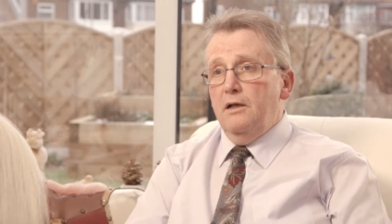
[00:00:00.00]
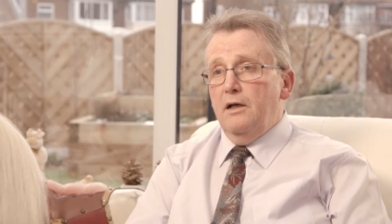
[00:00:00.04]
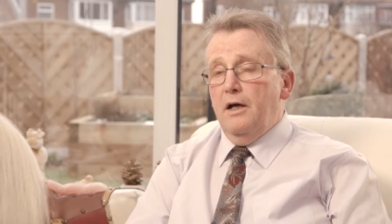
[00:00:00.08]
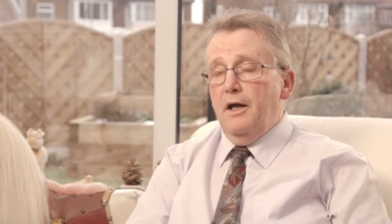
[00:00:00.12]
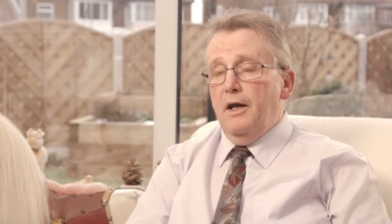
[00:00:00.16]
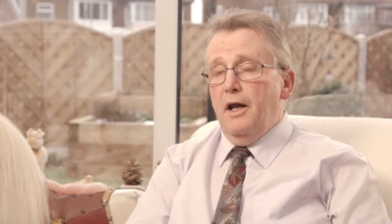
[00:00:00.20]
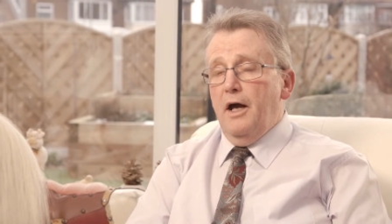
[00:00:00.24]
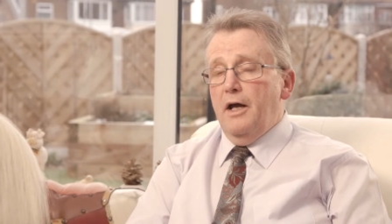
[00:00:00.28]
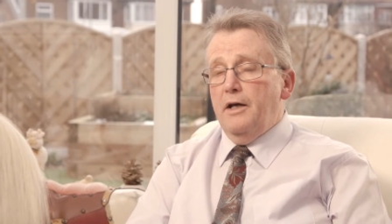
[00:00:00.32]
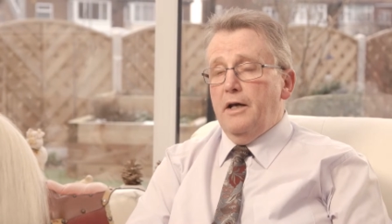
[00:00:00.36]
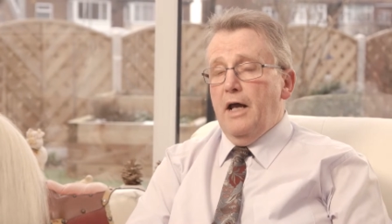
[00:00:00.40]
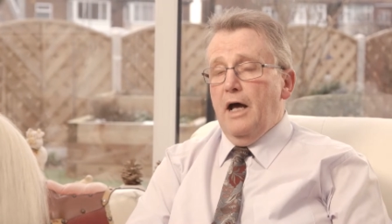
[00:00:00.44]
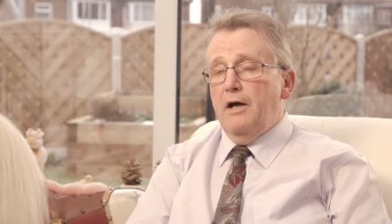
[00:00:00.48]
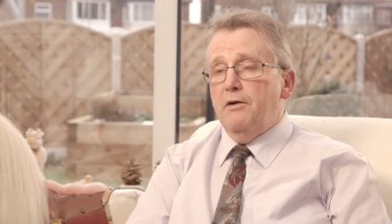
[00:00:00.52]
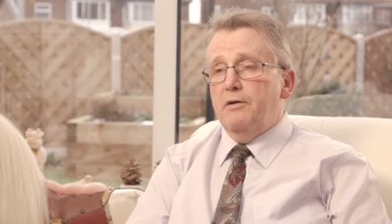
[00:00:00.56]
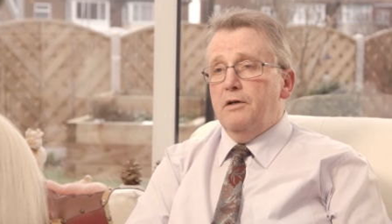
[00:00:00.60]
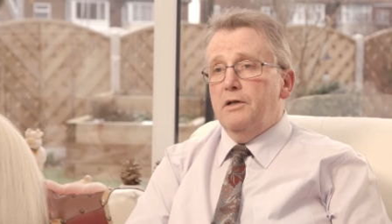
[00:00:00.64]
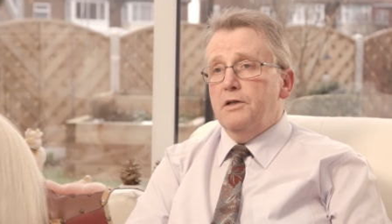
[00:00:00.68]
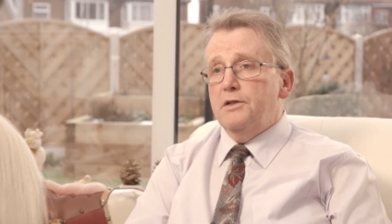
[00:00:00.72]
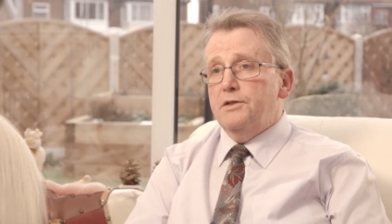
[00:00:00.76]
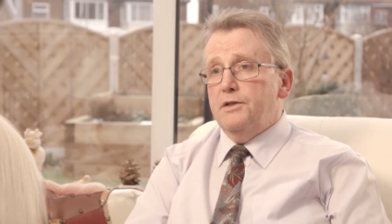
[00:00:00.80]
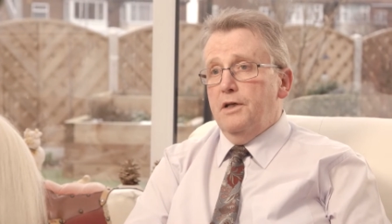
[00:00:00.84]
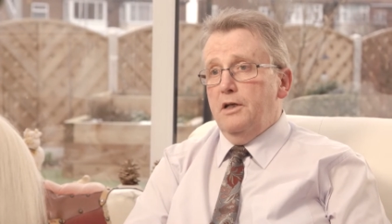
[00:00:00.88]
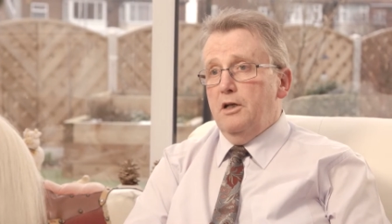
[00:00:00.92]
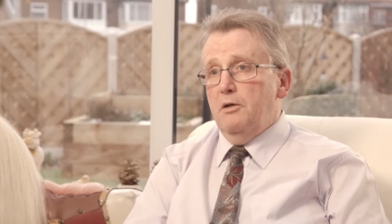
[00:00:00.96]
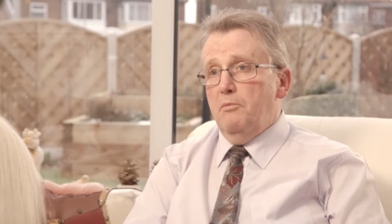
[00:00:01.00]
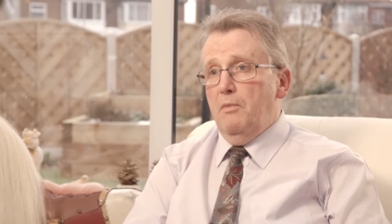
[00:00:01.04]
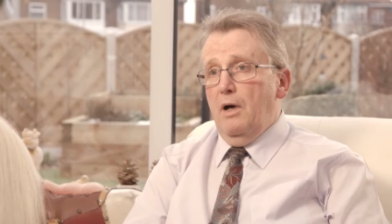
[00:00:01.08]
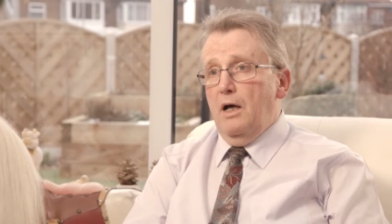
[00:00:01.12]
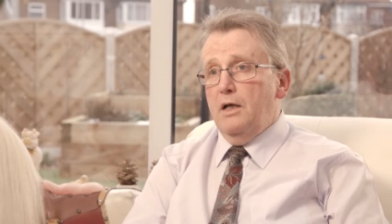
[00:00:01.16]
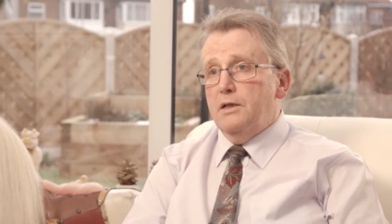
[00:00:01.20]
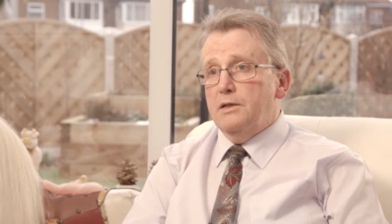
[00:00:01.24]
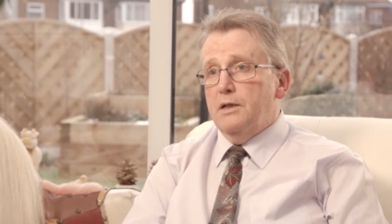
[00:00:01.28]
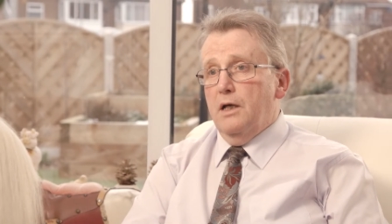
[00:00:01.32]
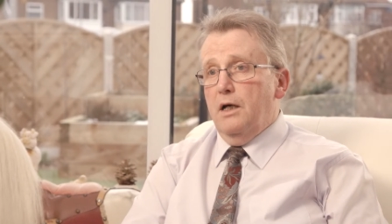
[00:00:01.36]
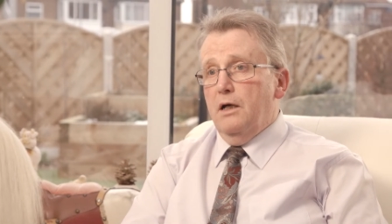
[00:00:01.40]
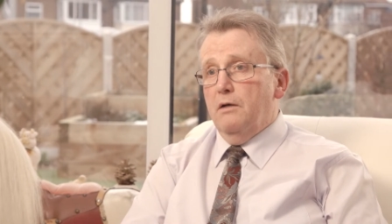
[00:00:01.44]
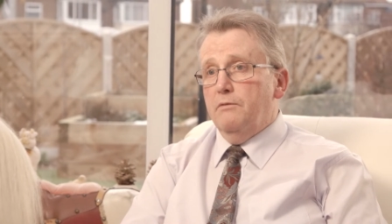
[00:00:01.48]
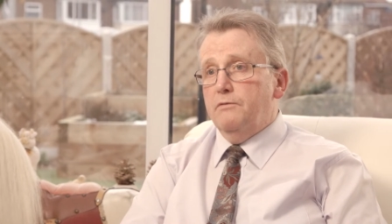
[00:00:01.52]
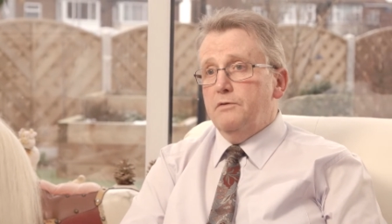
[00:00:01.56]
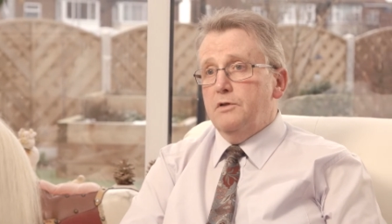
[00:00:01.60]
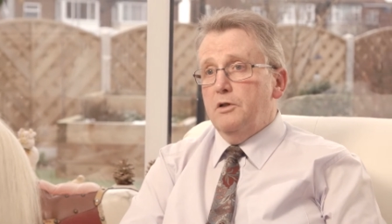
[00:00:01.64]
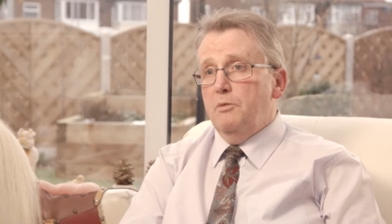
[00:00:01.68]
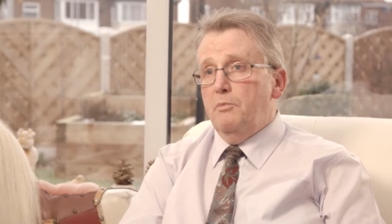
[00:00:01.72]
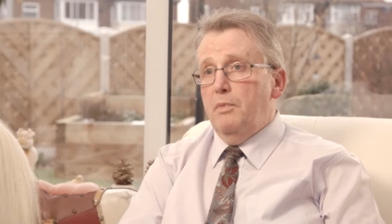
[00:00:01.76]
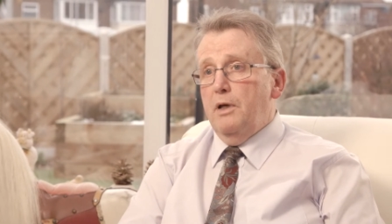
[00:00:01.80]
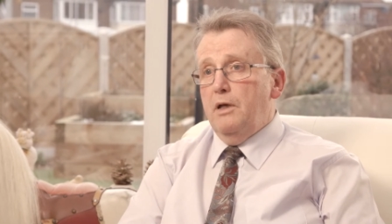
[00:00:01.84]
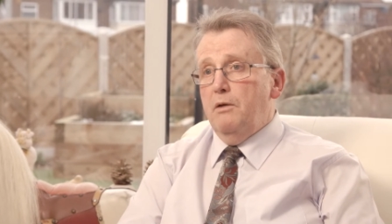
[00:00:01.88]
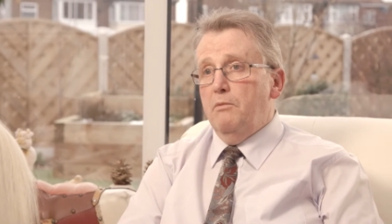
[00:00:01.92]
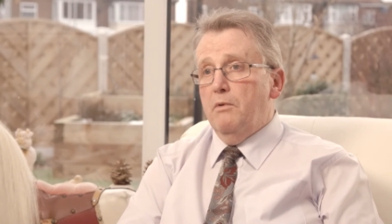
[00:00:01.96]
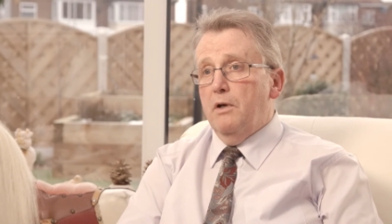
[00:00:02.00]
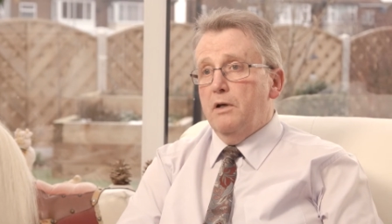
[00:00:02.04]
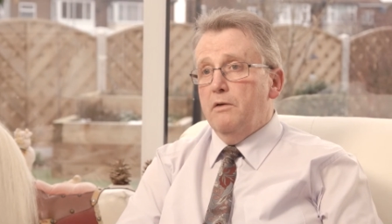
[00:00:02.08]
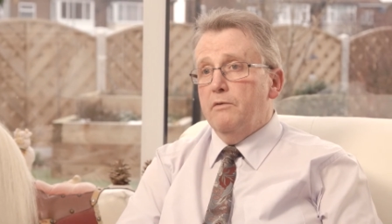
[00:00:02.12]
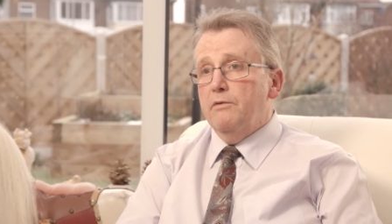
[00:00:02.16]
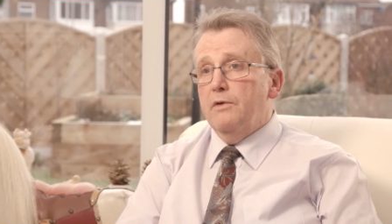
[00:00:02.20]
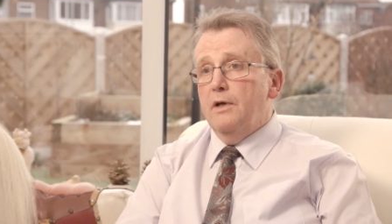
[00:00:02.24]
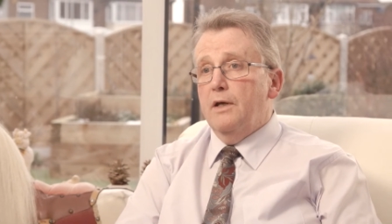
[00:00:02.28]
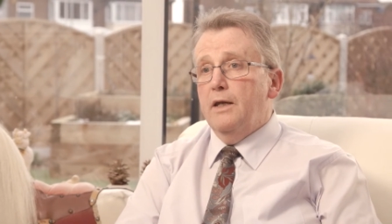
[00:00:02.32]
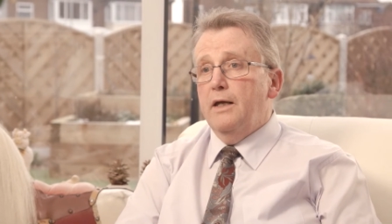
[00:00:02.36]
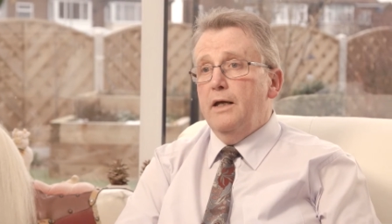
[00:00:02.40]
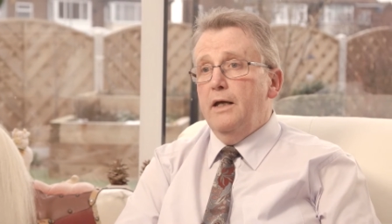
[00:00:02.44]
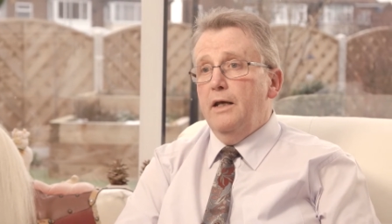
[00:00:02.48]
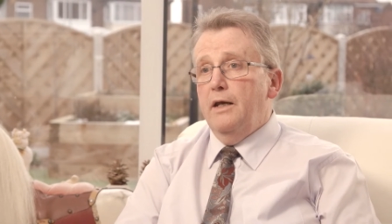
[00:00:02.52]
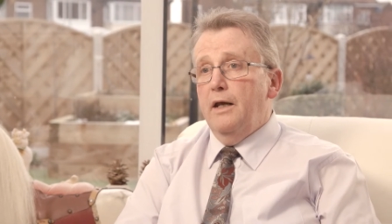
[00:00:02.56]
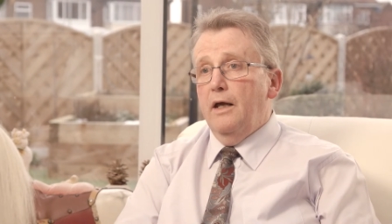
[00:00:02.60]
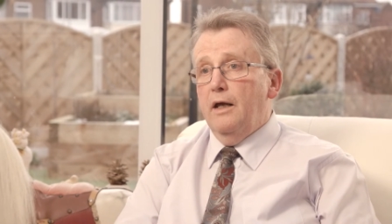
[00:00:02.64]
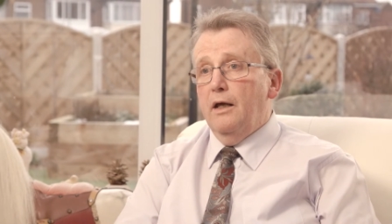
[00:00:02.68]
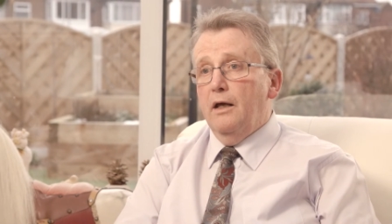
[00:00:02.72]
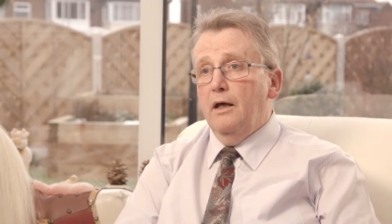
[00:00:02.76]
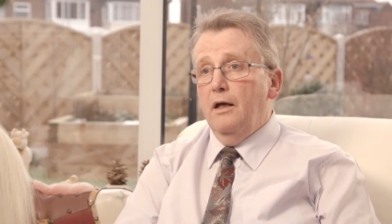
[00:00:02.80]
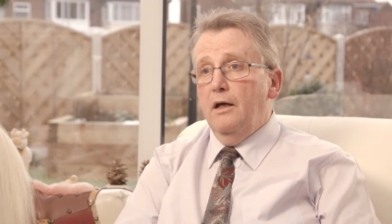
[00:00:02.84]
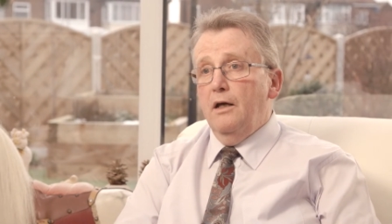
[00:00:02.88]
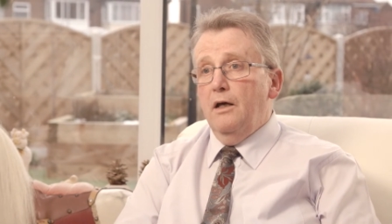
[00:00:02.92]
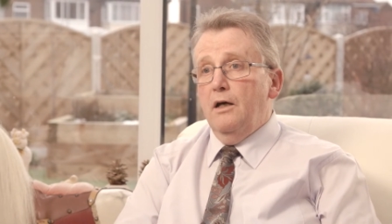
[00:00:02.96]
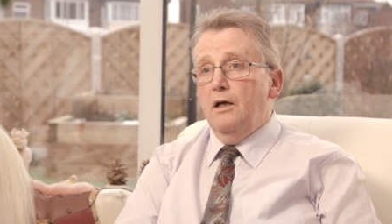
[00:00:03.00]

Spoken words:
and I now consider myself to be one of the leading